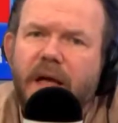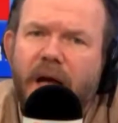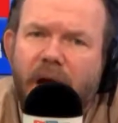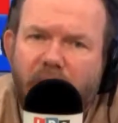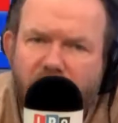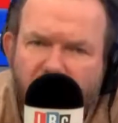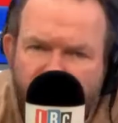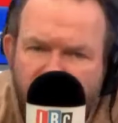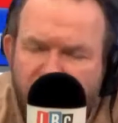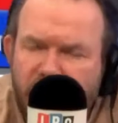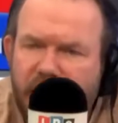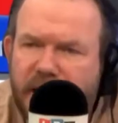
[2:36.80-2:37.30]

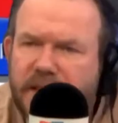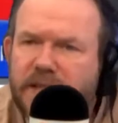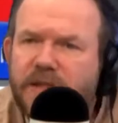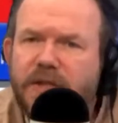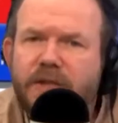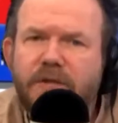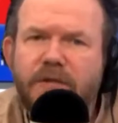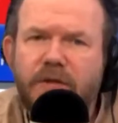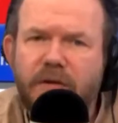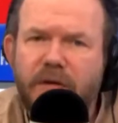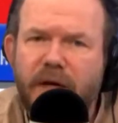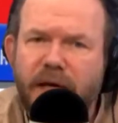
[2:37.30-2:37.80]
unless
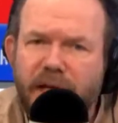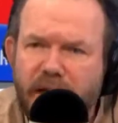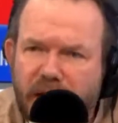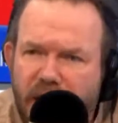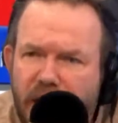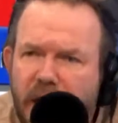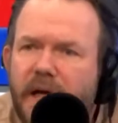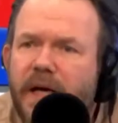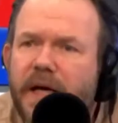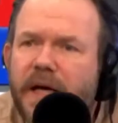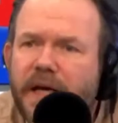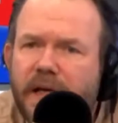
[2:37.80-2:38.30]
Ukraine
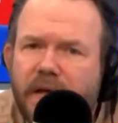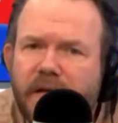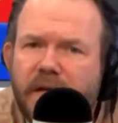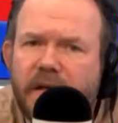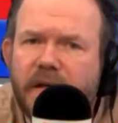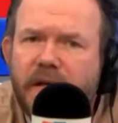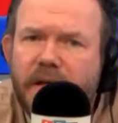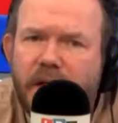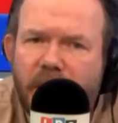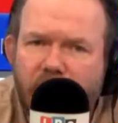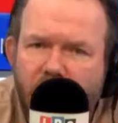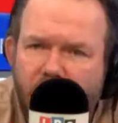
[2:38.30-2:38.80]
lied
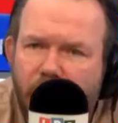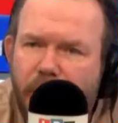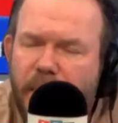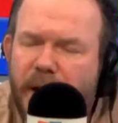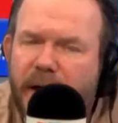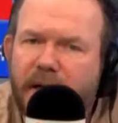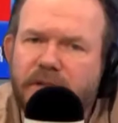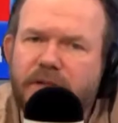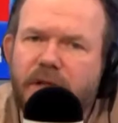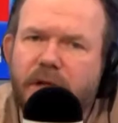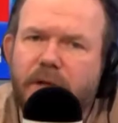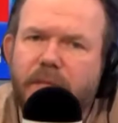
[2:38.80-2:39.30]

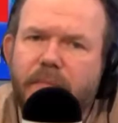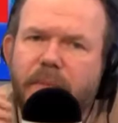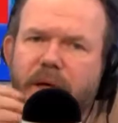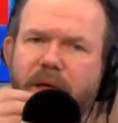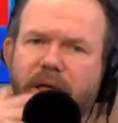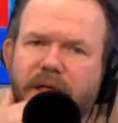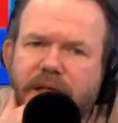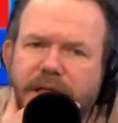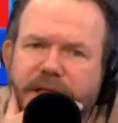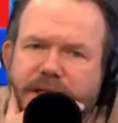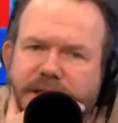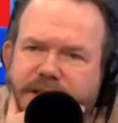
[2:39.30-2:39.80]
about Joe
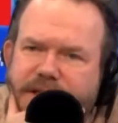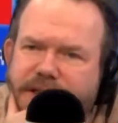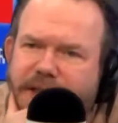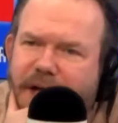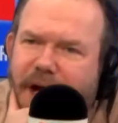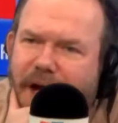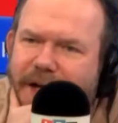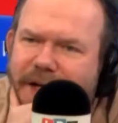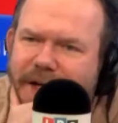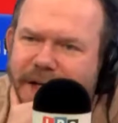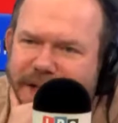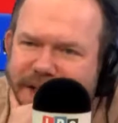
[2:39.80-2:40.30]
Biden's
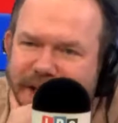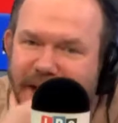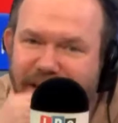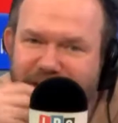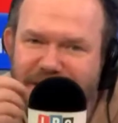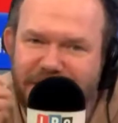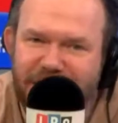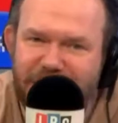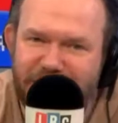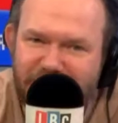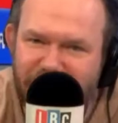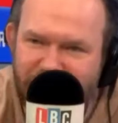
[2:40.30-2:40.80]
son,
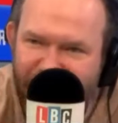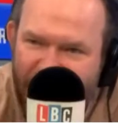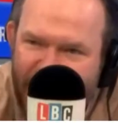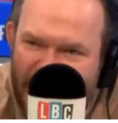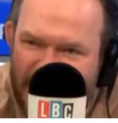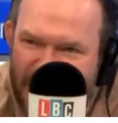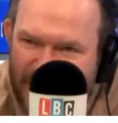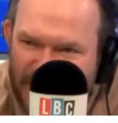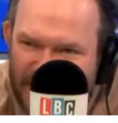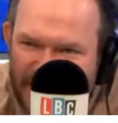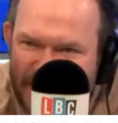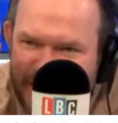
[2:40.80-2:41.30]

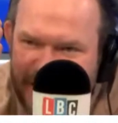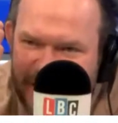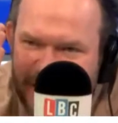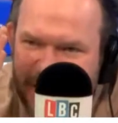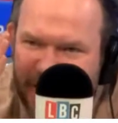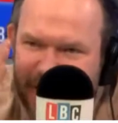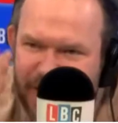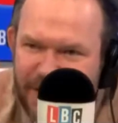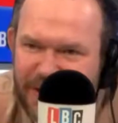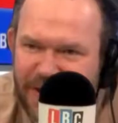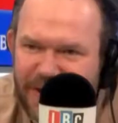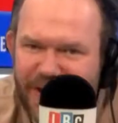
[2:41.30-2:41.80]

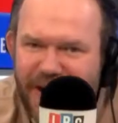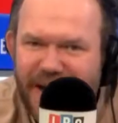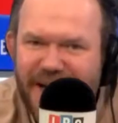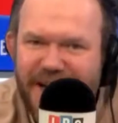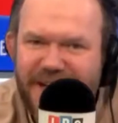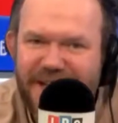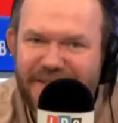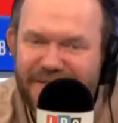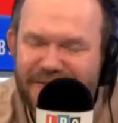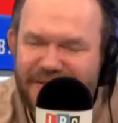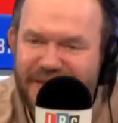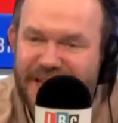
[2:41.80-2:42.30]
the
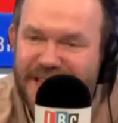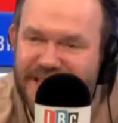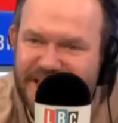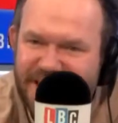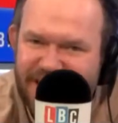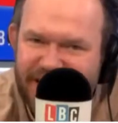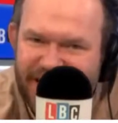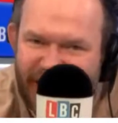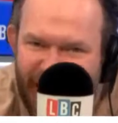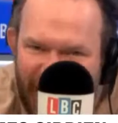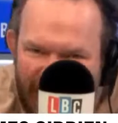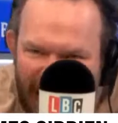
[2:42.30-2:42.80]
Ukrainian
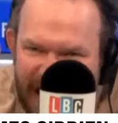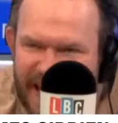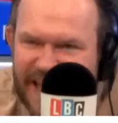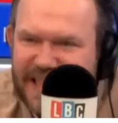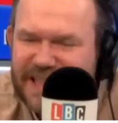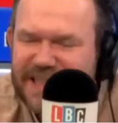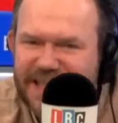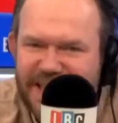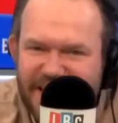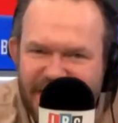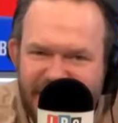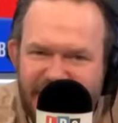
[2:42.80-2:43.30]
president
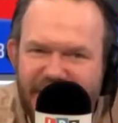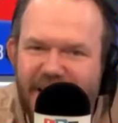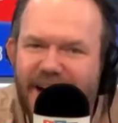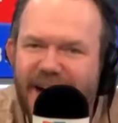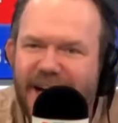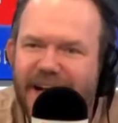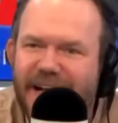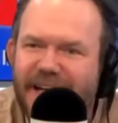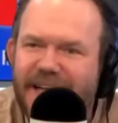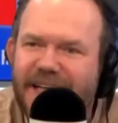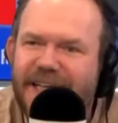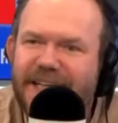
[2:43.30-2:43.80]
actually
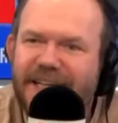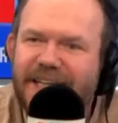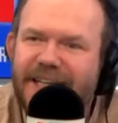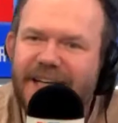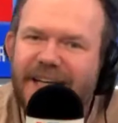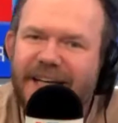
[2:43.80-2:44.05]
lied